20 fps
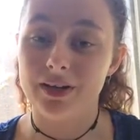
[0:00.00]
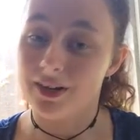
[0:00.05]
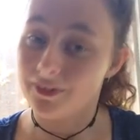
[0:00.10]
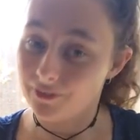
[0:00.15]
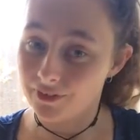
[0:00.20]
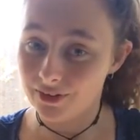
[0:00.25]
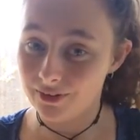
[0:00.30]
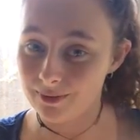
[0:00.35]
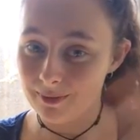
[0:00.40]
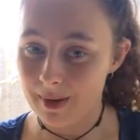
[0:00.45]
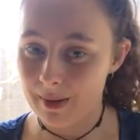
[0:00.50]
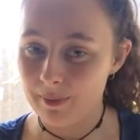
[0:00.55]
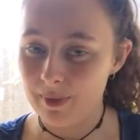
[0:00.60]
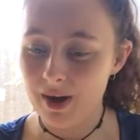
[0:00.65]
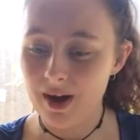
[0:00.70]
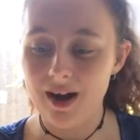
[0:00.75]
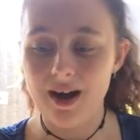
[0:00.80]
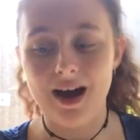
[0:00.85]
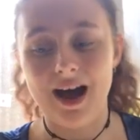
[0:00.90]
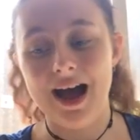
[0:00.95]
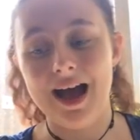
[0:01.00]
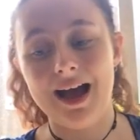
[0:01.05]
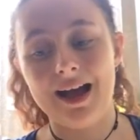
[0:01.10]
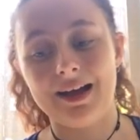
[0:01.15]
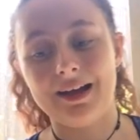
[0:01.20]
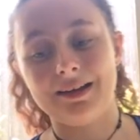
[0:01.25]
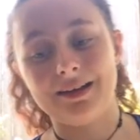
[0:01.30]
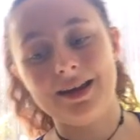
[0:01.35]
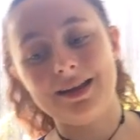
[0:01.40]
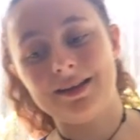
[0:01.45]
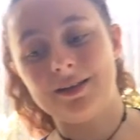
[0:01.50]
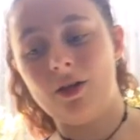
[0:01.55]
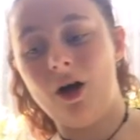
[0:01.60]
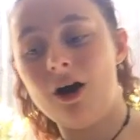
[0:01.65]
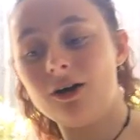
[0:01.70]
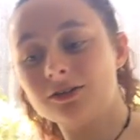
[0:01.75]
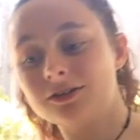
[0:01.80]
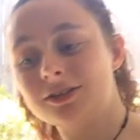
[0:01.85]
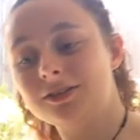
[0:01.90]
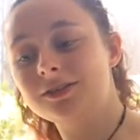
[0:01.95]
If you remember, I need
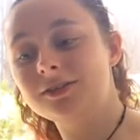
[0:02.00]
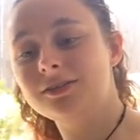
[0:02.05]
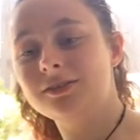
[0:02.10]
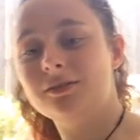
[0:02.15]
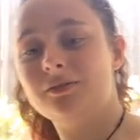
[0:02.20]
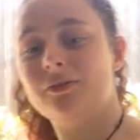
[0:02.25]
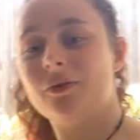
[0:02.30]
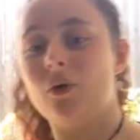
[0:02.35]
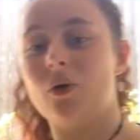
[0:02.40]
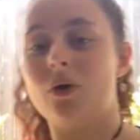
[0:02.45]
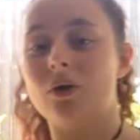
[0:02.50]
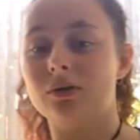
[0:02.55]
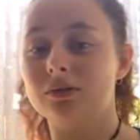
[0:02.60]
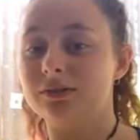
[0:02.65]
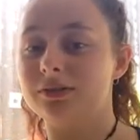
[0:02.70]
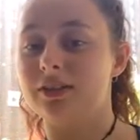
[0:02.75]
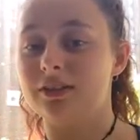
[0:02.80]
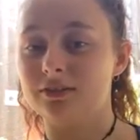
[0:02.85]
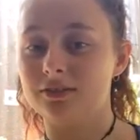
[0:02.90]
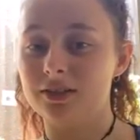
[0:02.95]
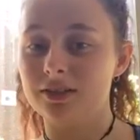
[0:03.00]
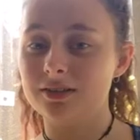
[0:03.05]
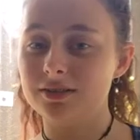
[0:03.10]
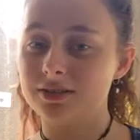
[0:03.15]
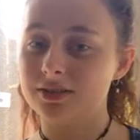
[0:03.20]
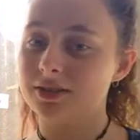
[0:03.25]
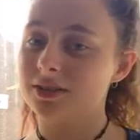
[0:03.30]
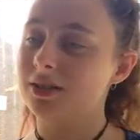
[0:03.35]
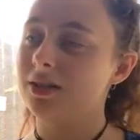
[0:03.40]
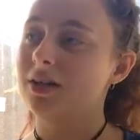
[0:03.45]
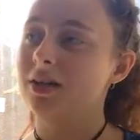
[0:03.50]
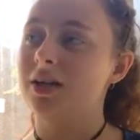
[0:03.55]
glasses for distance,